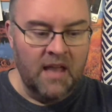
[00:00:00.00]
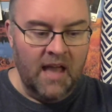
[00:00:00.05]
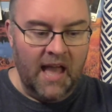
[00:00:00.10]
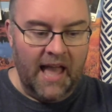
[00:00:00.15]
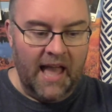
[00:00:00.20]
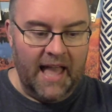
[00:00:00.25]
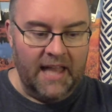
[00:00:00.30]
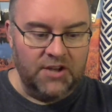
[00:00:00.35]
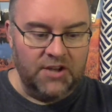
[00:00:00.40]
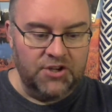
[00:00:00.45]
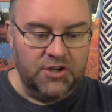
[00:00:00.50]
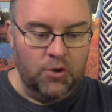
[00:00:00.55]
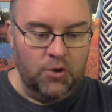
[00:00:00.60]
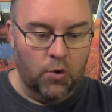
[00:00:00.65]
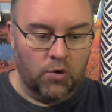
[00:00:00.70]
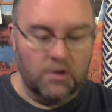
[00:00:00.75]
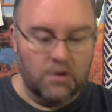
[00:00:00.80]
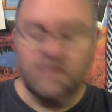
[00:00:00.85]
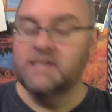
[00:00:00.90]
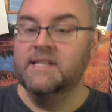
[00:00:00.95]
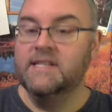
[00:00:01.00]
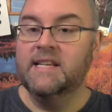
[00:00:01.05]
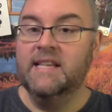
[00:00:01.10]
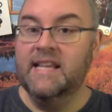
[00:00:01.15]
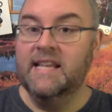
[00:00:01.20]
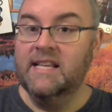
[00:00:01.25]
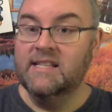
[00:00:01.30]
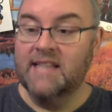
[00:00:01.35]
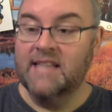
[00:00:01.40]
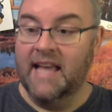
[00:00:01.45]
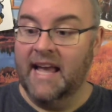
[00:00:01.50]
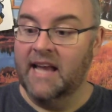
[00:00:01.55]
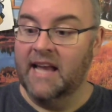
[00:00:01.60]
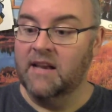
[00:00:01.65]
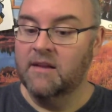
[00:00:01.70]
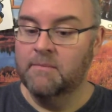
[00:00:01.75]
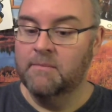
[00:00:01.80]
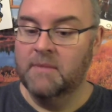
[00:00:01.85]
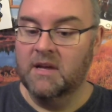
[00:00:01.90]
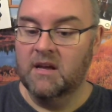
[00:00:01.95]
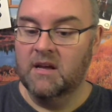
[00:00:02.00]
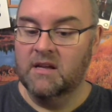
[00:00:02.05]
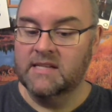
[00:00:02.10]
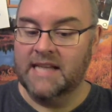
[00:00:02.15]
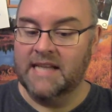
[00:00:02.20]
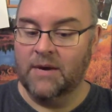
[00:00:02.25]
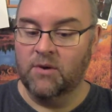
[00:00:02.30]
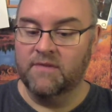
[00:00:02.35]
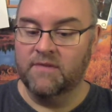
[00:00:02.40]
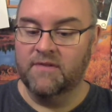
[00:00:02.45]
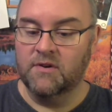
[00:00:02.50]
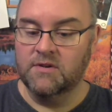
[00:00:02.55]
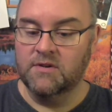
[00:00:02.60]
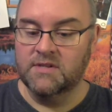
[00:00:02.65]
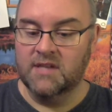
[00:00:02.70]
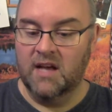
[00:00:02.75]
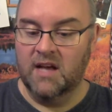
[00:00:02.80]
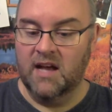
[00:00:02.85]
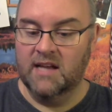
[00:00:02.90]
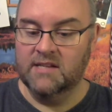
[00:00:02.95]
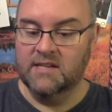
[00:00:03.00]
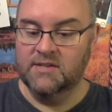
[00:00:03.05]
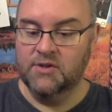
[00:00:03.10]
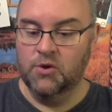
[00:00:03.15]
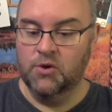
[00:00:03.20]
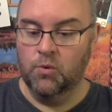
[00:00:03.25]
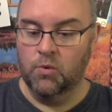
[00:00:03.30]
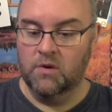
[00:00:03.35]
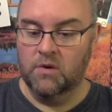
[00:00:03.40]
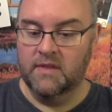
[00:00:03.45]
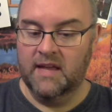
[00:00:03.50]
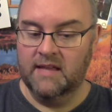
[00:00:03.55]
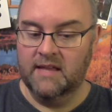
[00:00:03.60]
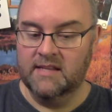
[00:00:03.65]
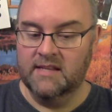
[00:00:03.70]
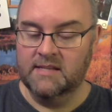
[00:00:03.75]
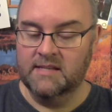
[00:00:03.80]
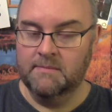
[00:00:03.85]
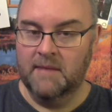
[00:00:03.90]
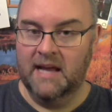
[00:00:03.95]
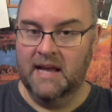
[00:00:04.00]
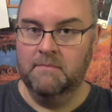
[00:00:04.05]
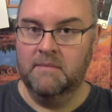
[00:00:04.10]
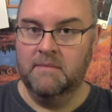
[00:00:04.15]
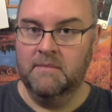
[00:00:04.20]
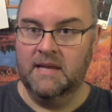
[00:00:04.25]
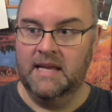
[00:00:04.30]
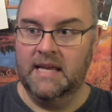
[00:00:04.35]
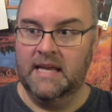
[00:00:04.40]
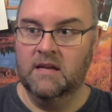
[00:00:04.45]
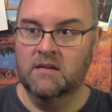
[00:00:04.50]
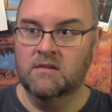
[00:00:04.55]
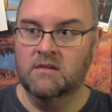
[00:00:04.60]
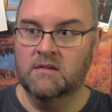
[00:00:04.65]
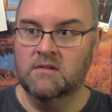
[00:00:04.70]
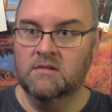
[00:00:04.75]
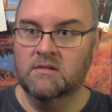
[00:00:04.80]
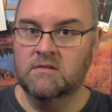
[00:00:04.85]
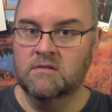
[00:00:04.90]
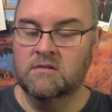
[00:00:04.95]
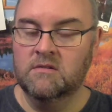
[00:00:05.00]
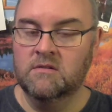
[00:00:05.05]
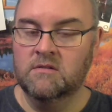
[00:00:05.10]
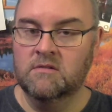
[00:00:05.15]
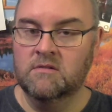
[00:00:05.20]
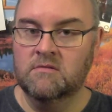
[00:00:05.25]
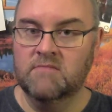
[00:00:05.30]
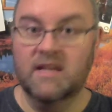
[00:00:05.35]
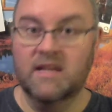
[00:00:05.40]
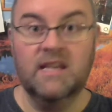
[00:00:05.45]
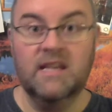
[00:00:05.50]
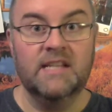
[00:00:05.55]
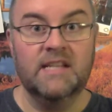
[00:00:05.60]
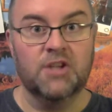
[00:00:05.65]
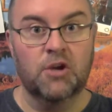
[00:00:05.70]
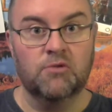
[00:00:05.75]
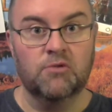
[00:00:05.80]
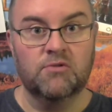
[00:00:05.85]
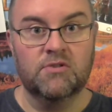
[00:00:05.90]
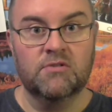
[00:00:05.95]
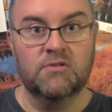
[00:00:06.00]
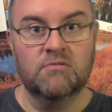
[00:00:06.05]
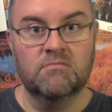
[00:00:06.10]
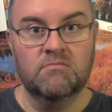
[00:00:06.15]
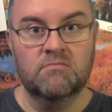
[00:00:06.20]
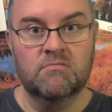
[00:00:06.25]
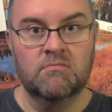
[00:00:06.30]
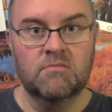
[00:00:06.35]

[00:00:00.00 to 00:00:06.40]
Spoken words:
And she ordered a CT scan because our first thoughts were that this might be kidney stones.